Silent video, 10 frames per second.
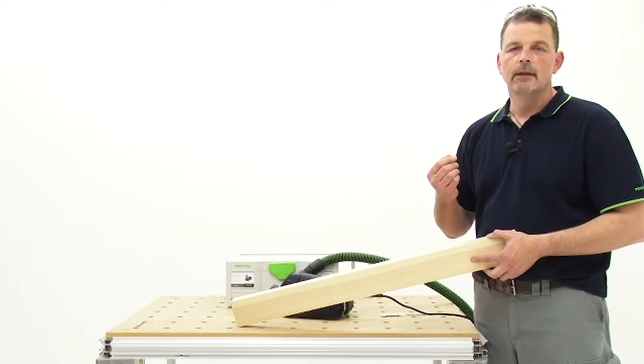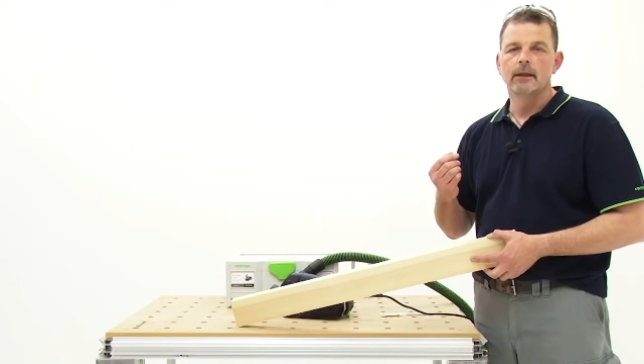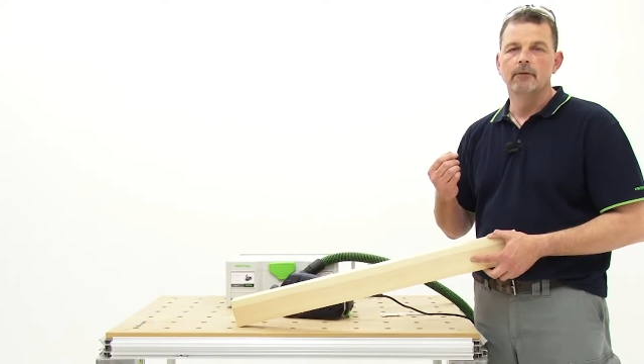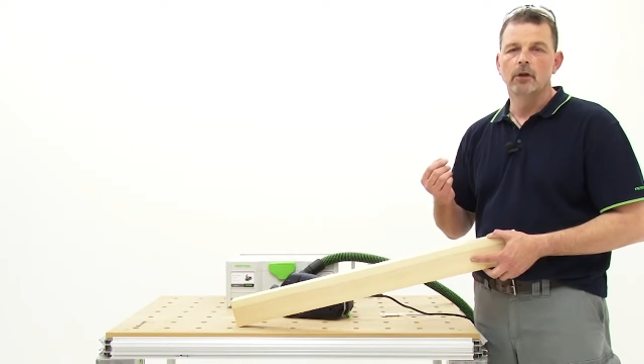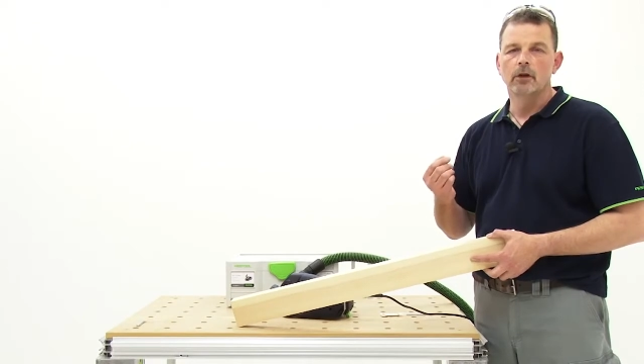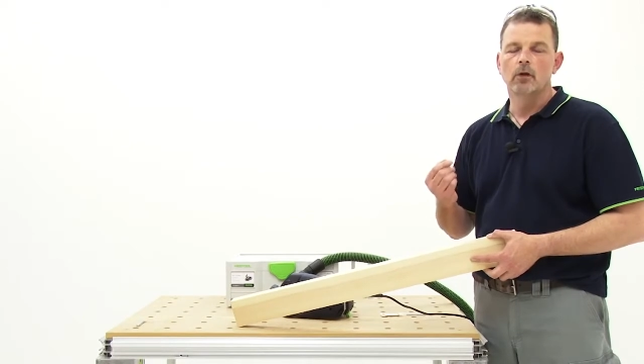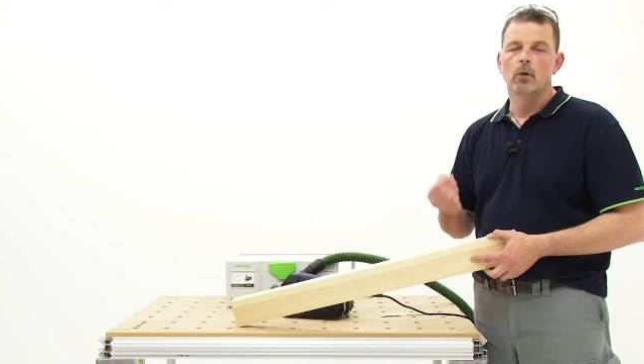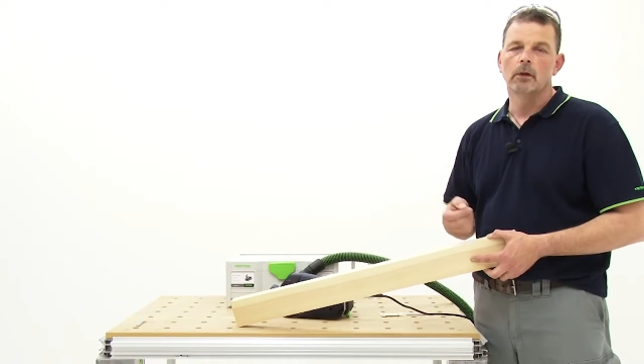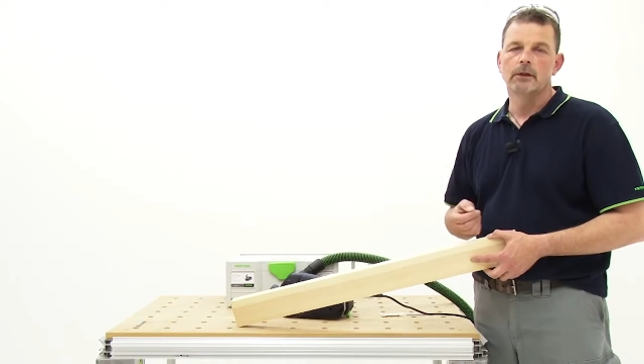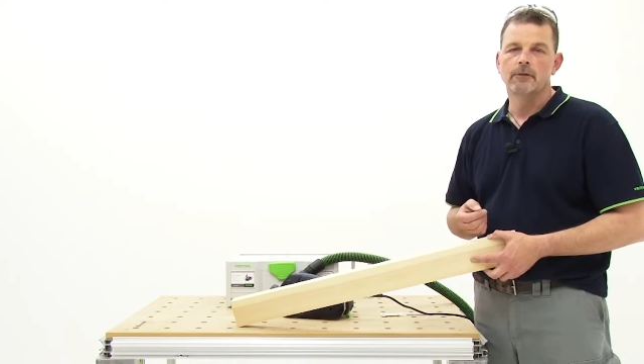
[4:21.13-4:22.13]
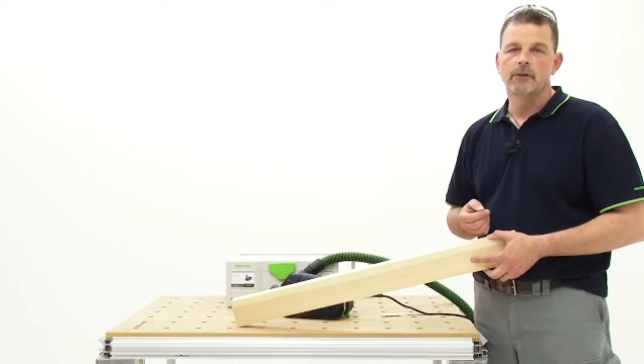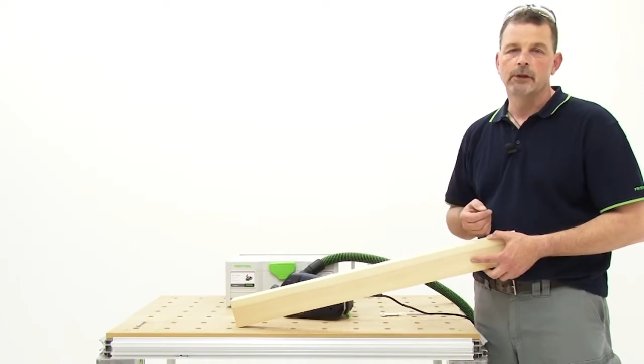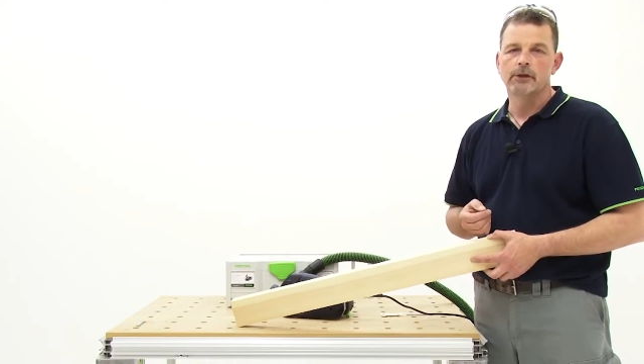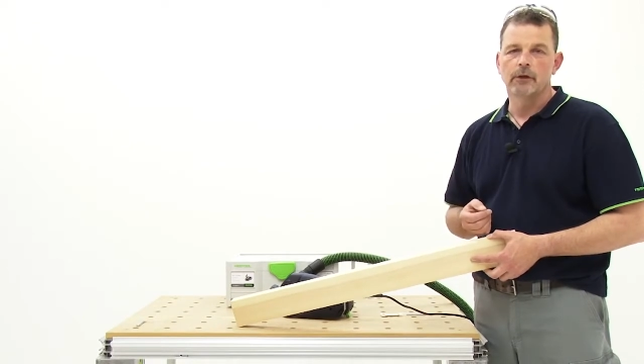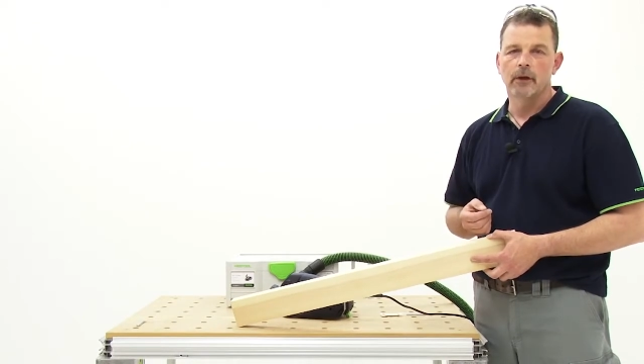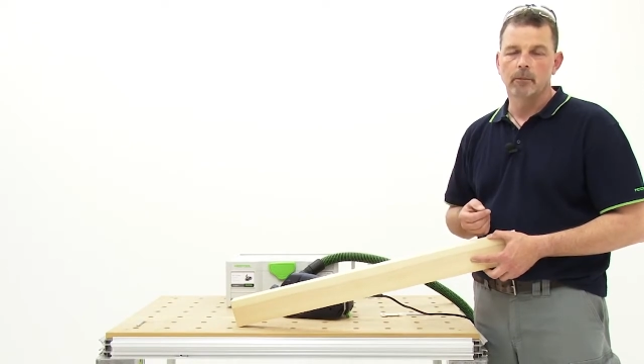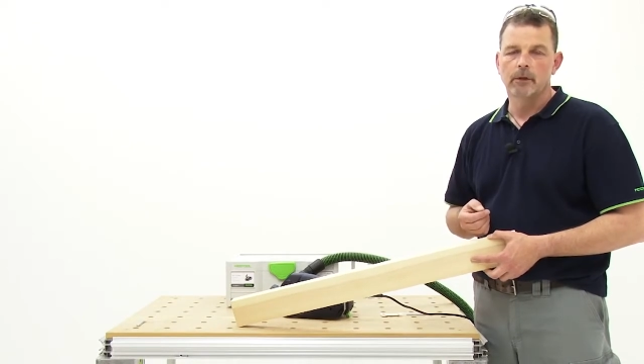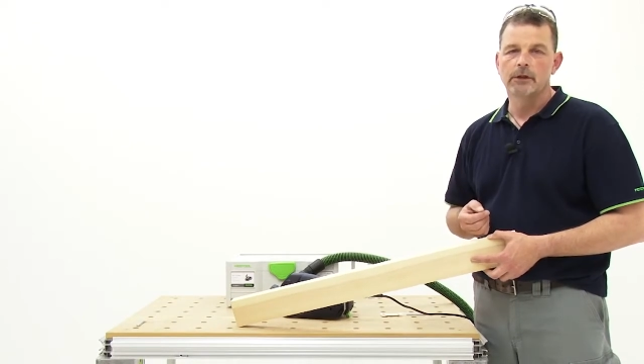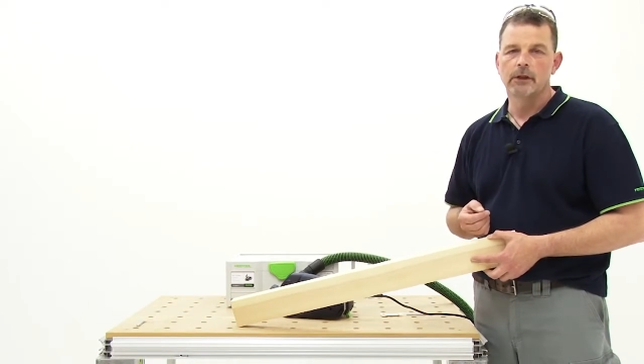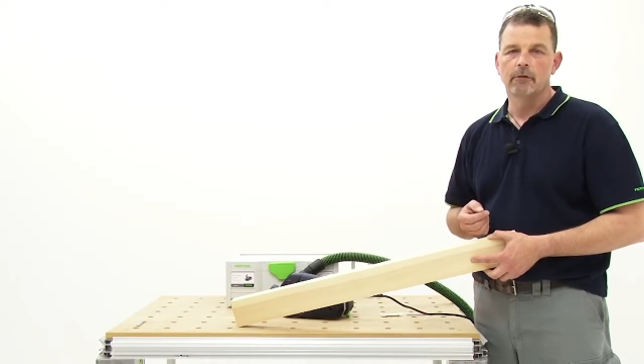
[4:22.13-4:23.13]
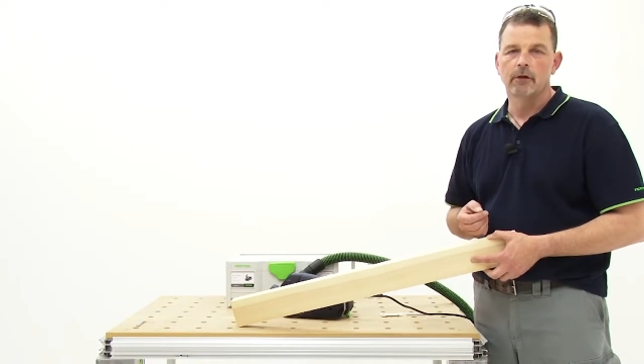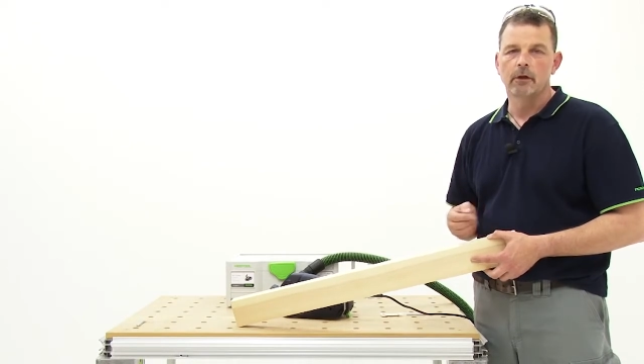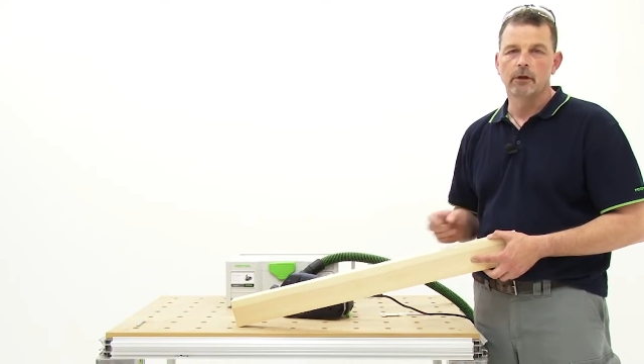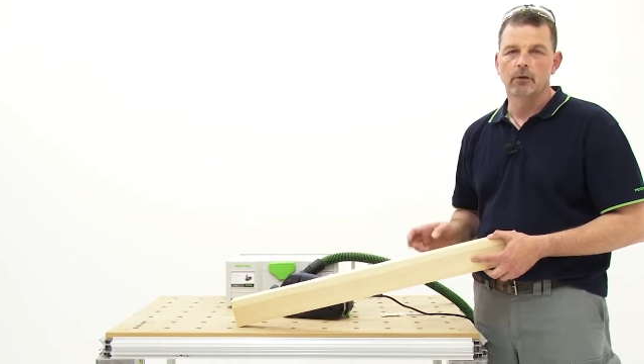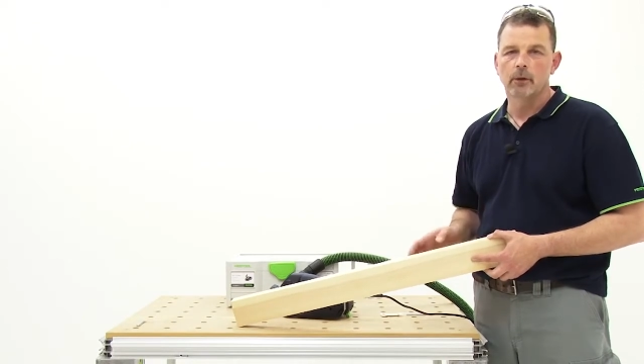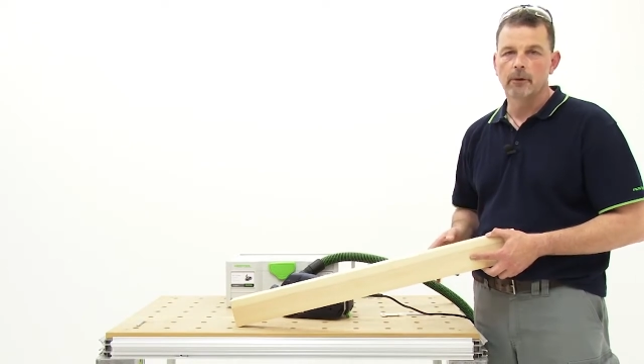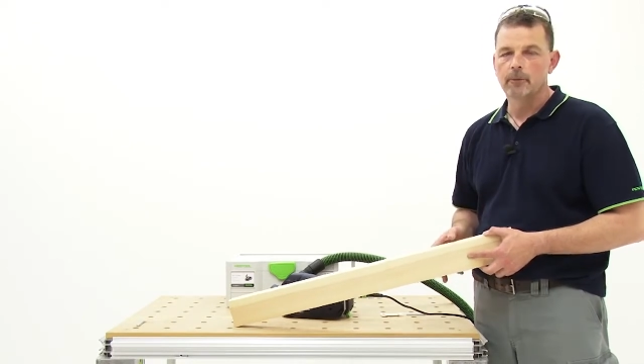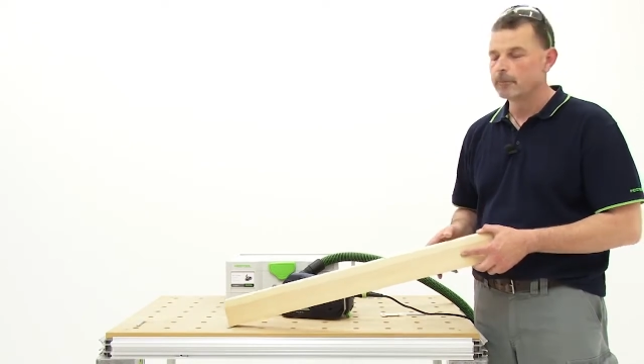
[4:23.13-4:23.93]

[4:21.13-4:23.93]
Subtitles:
leave a good quality finish on that material as well.